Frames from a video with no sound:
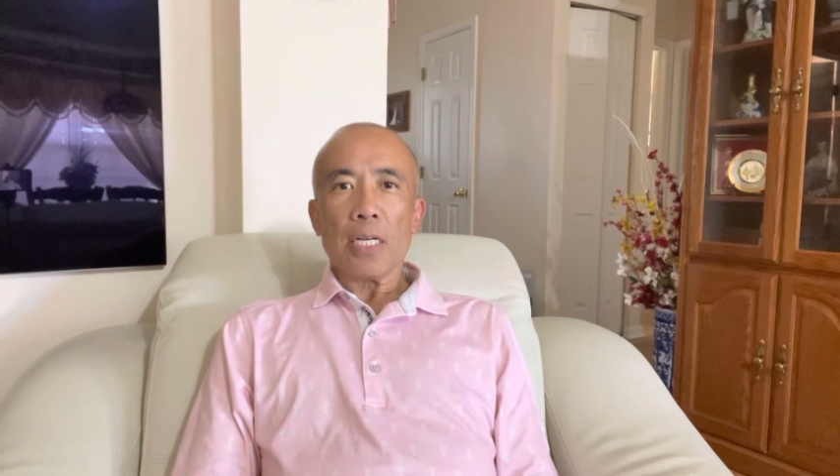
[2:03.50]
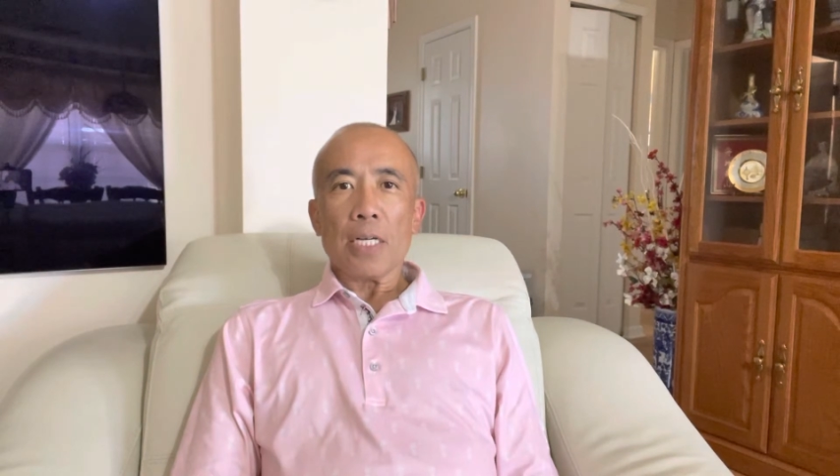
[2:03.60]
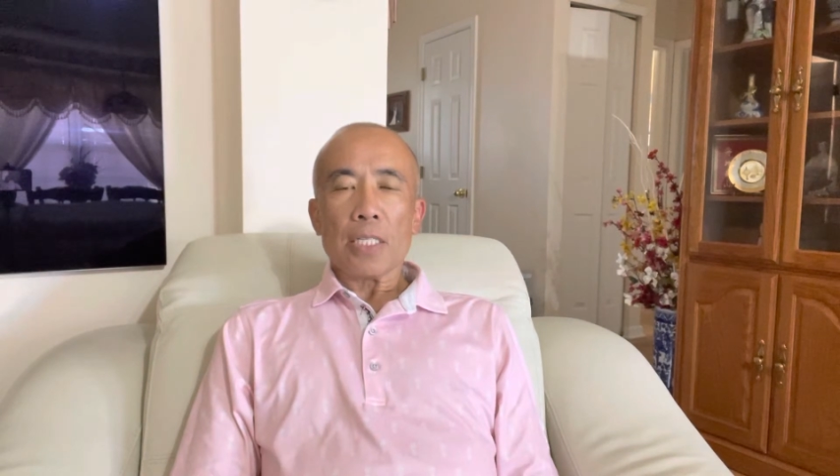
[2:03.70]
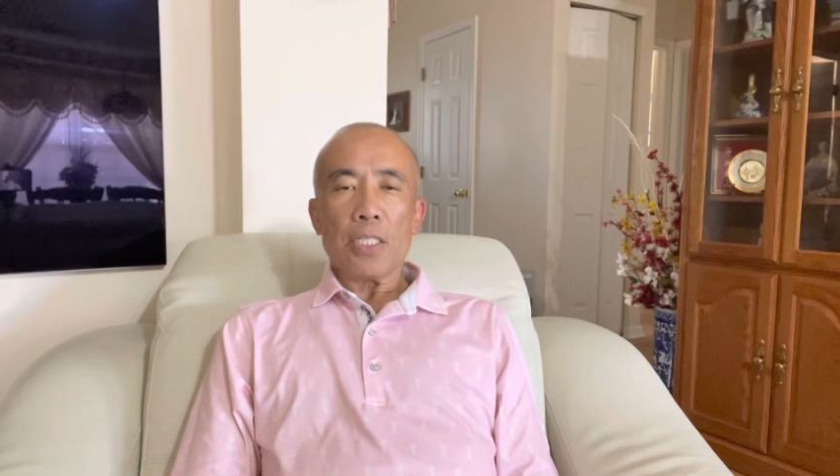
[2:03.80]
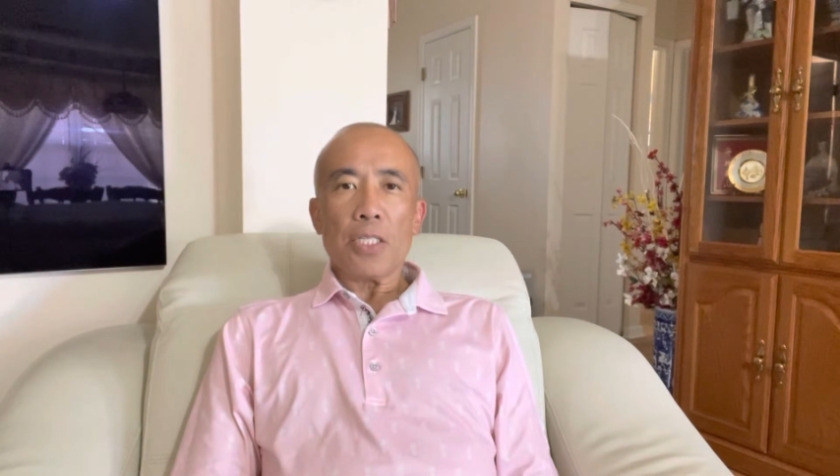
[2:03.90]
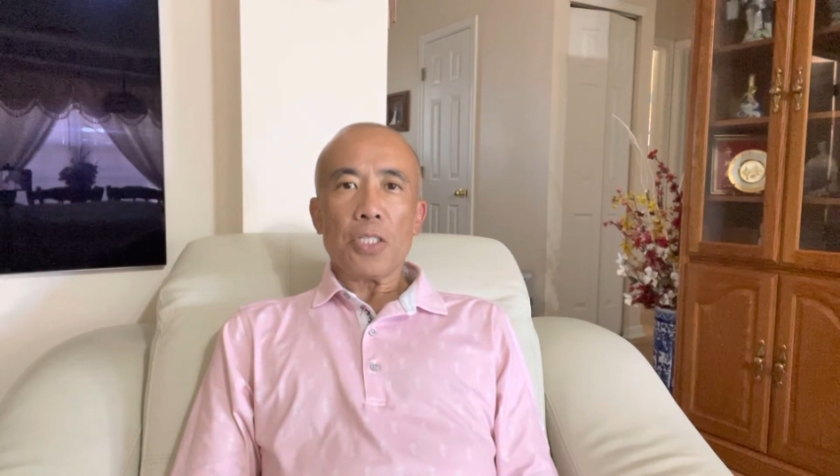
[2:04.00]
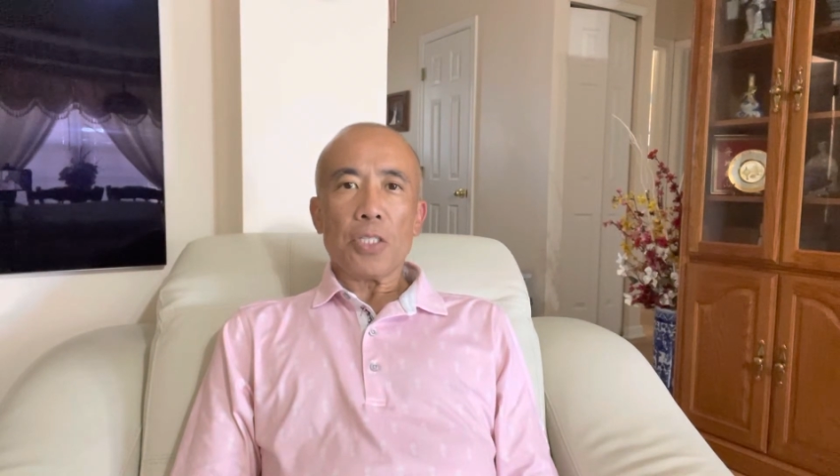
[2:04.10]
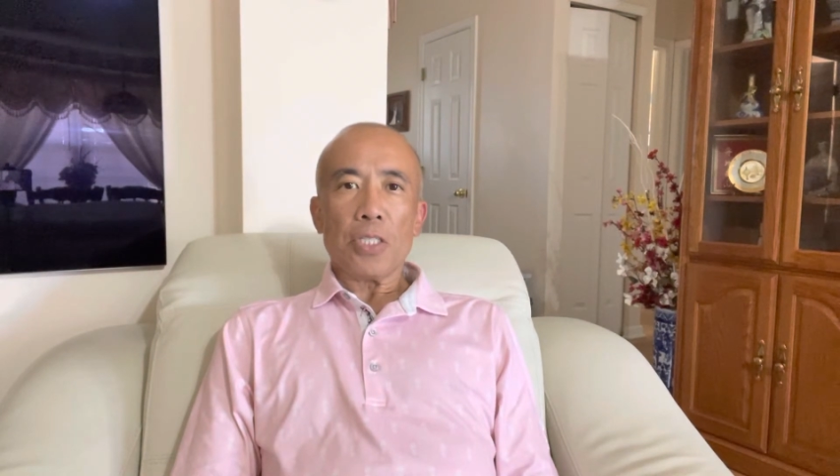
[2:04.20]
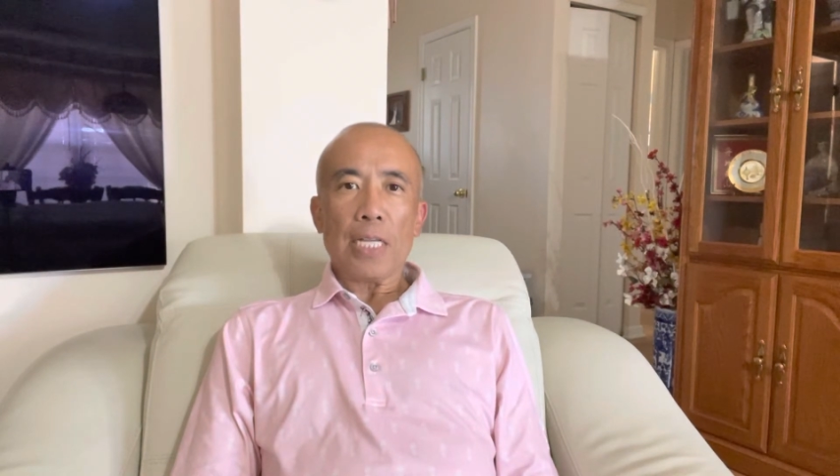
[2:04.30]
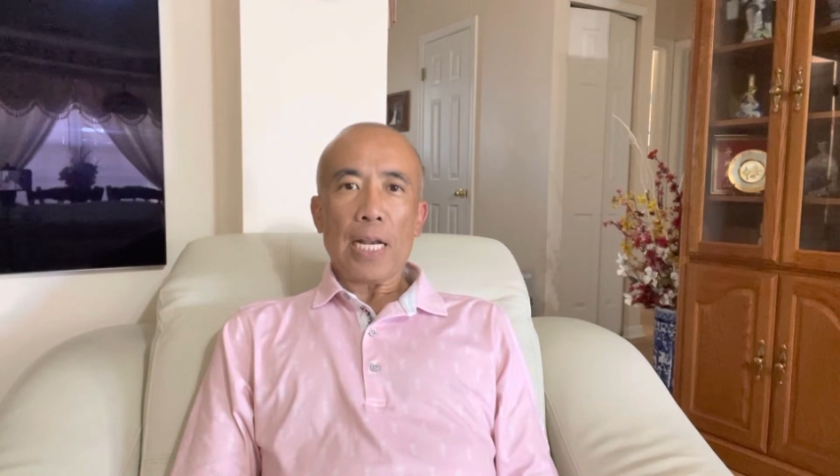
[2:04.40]

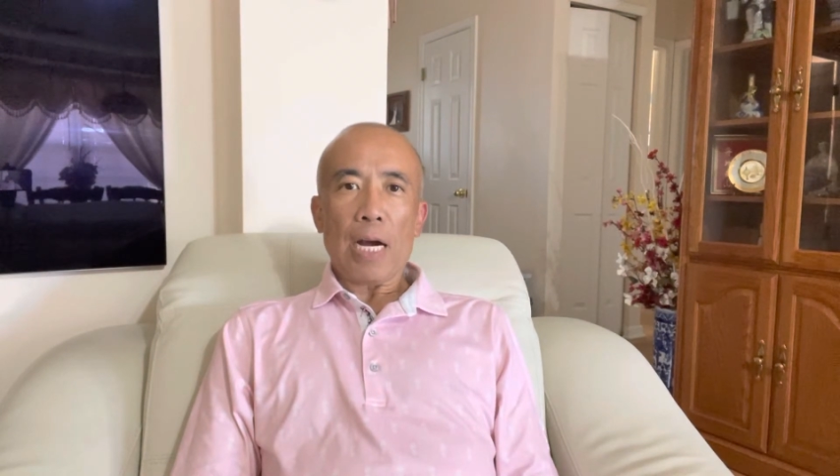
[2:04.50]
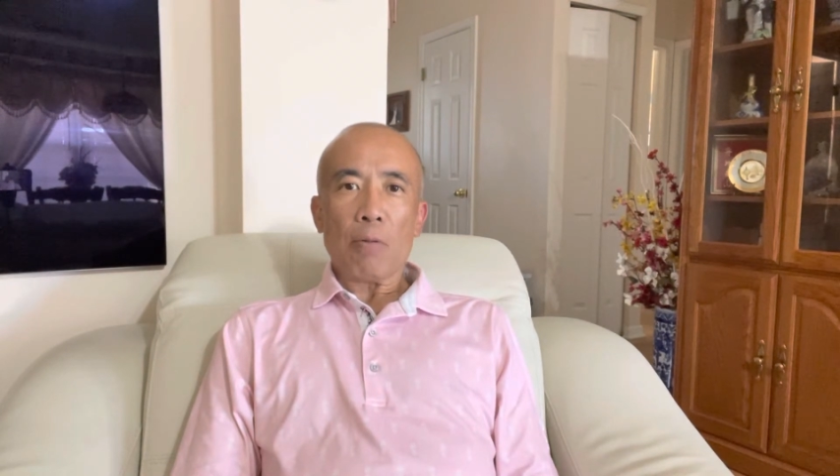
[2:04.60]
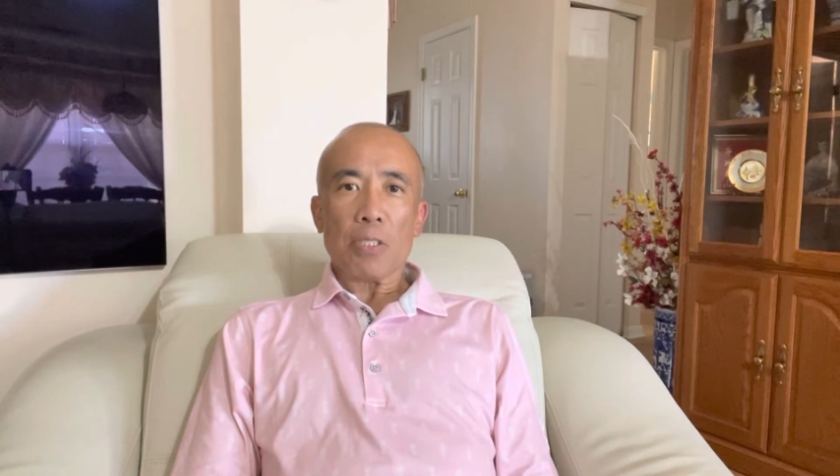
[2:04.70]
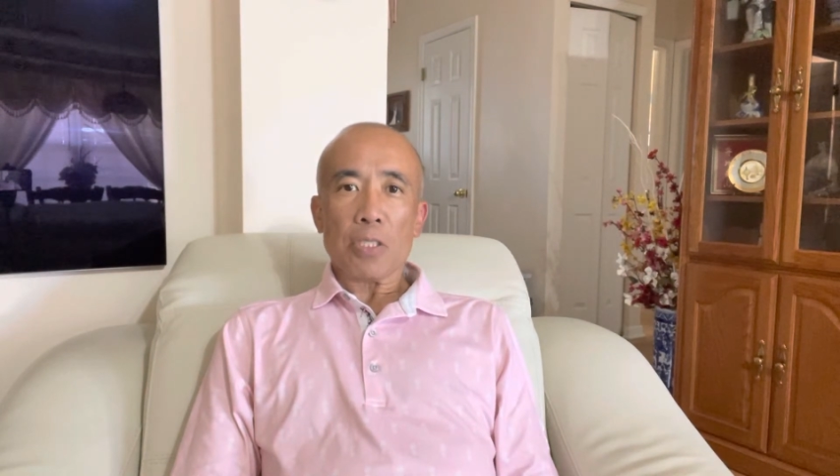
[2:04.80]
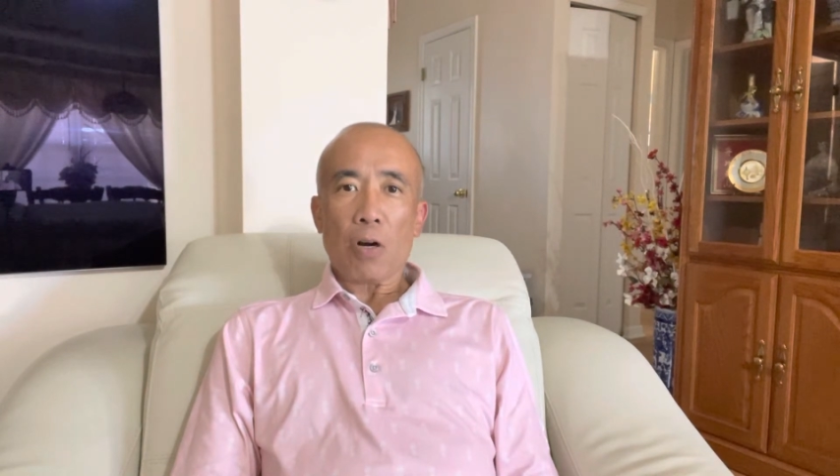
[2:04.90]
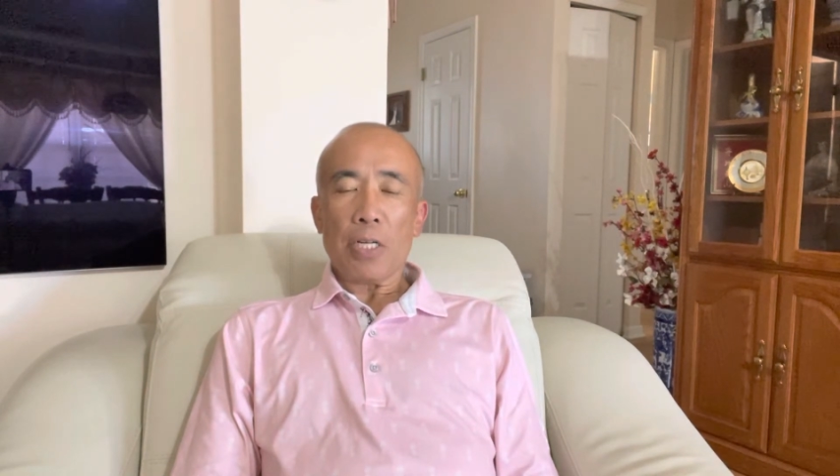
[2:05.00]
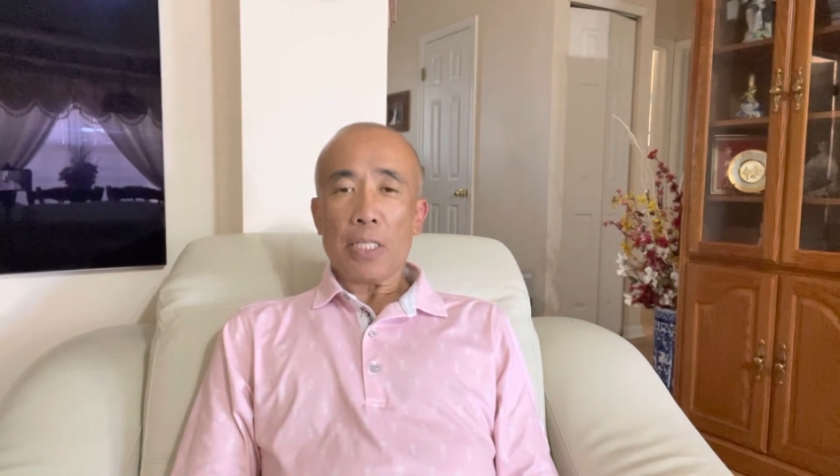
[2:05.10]
condition that I was starting